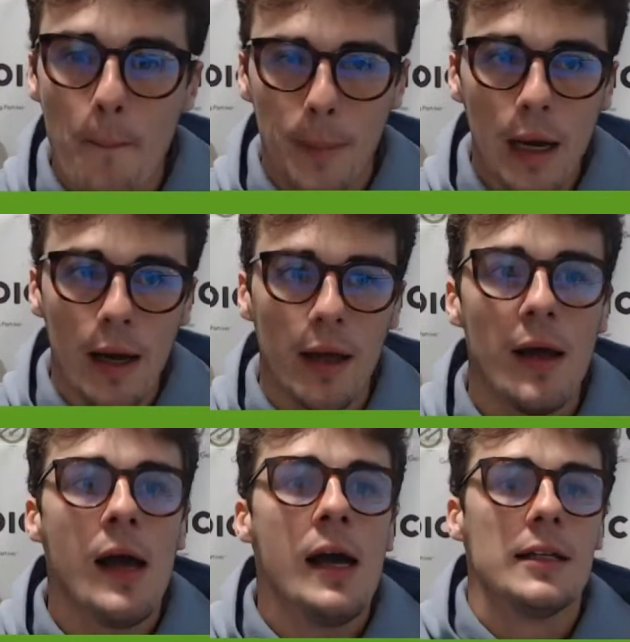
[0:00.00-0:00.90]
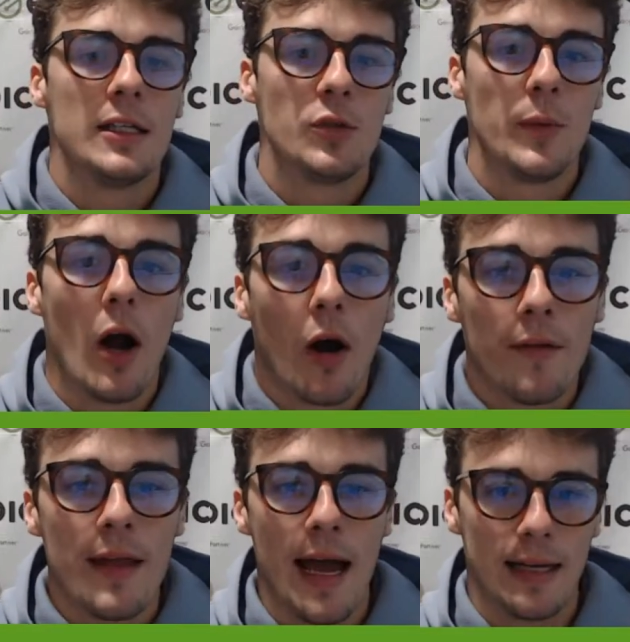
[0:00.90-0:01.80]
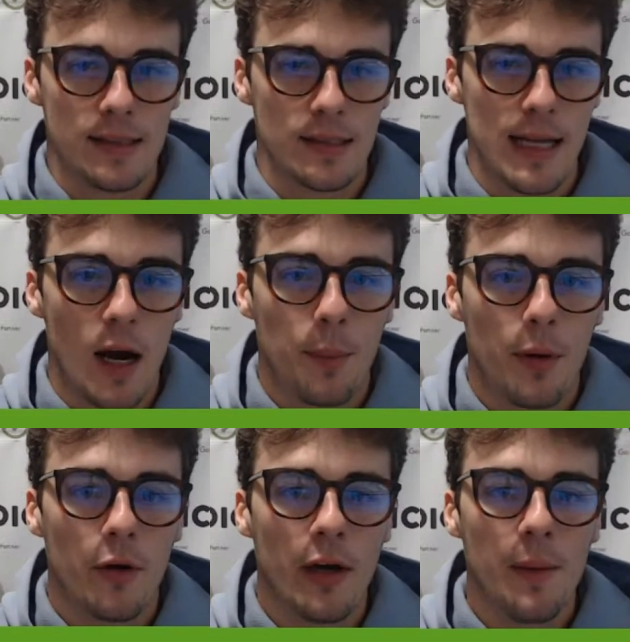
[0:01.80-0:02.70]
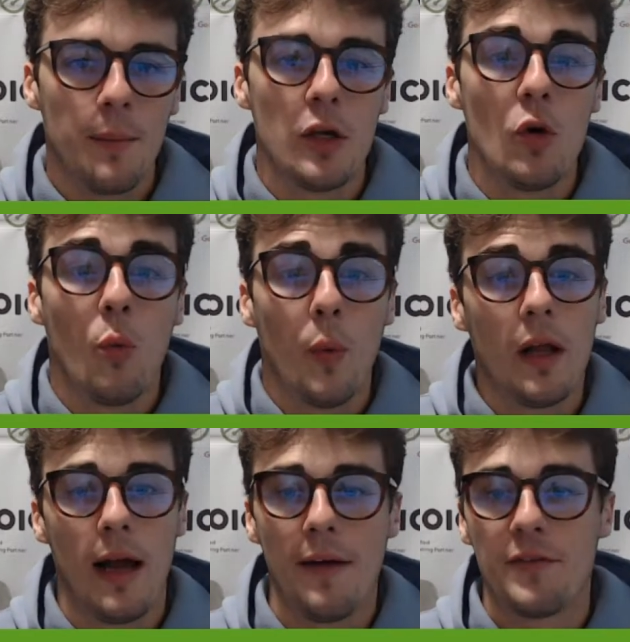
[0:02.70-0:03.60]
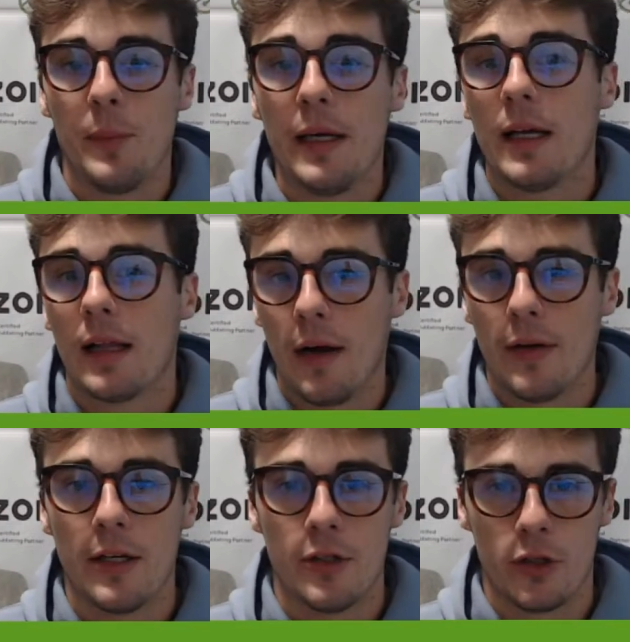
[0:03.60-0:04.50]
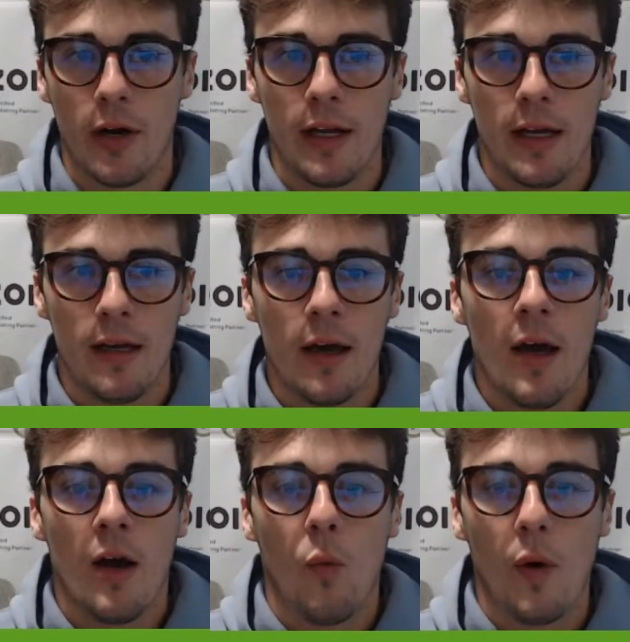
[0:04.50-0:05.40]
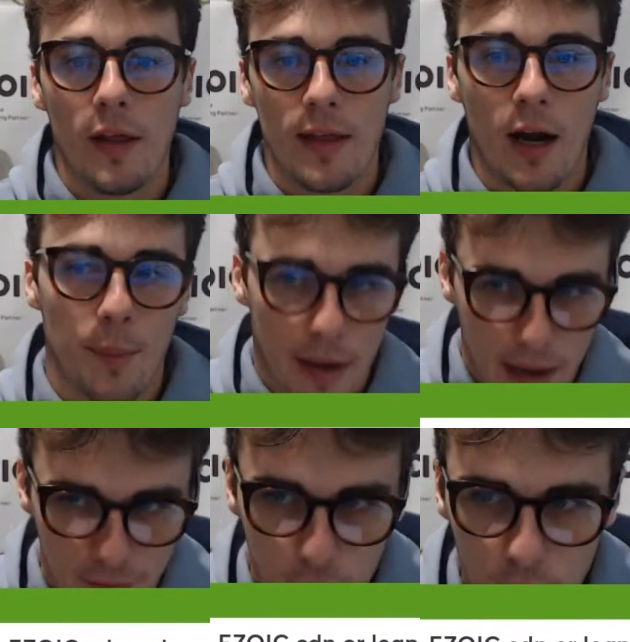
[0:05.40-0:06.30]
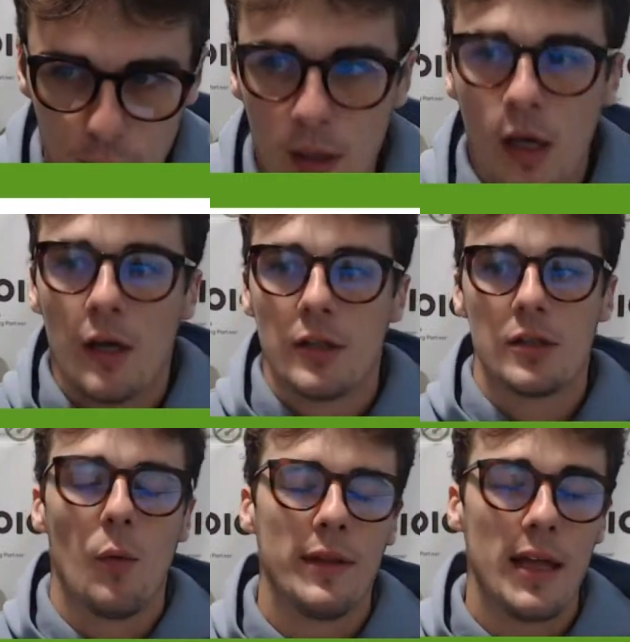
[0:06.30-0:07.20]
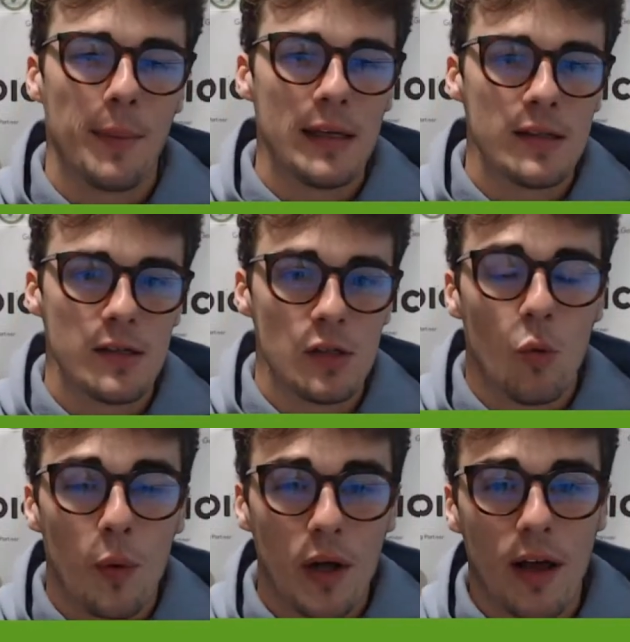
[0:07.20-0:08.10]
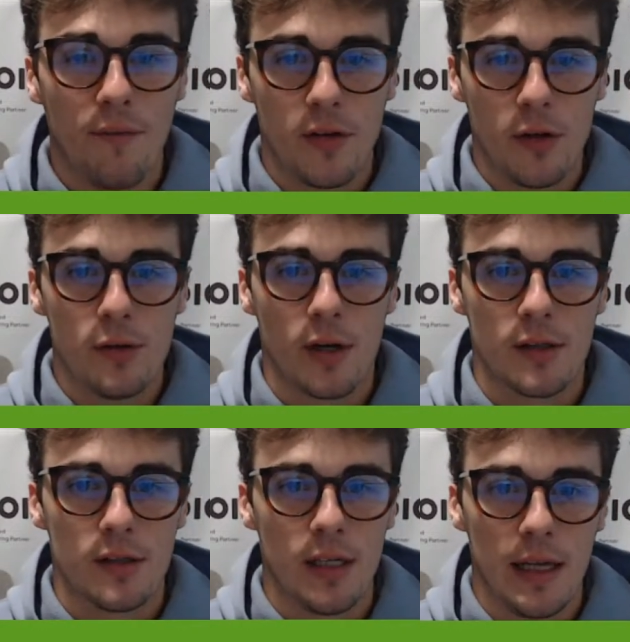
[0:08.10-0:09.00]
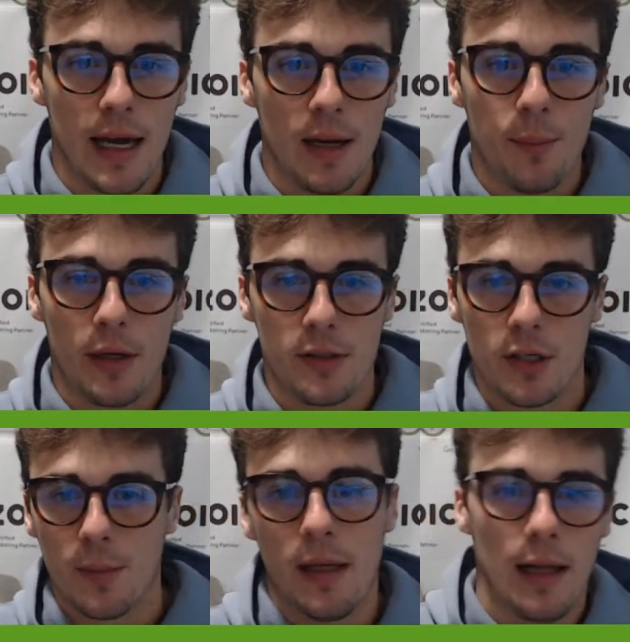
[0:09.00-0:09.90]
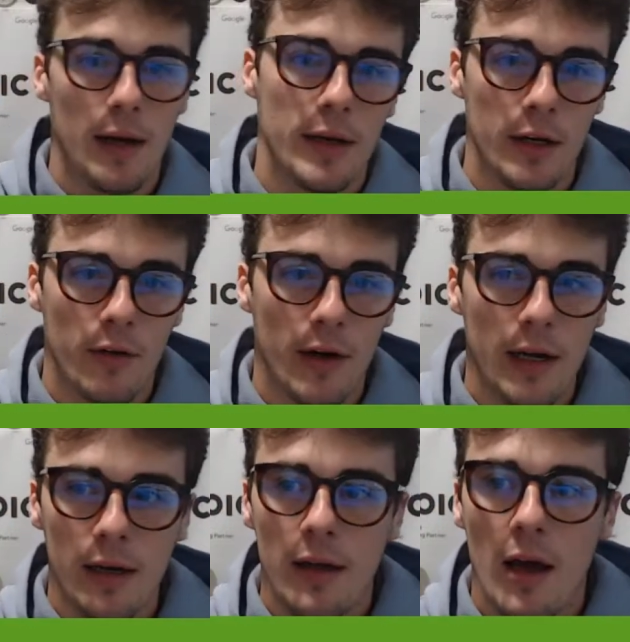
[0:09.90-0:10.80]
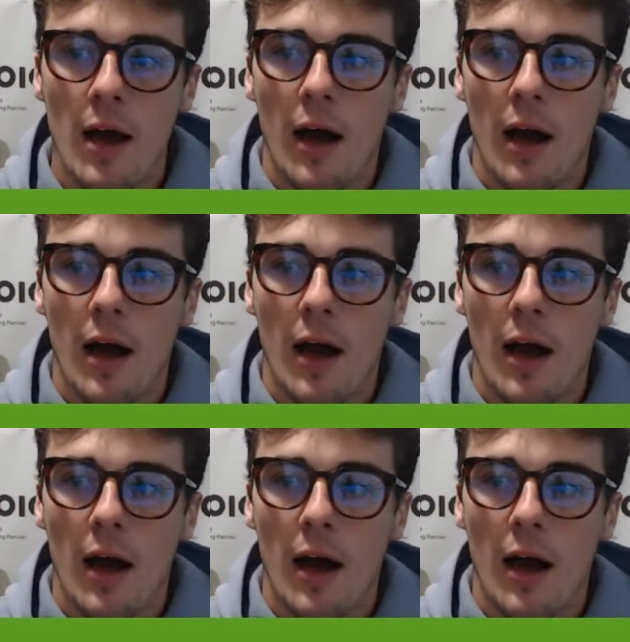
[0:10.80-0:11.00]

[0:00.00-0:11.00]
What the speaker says: But since we are in the Access Now program, you will have to be cloud integrated, with our platform. So what that means is you will have to use our CDN because you're going to be cloud integrated.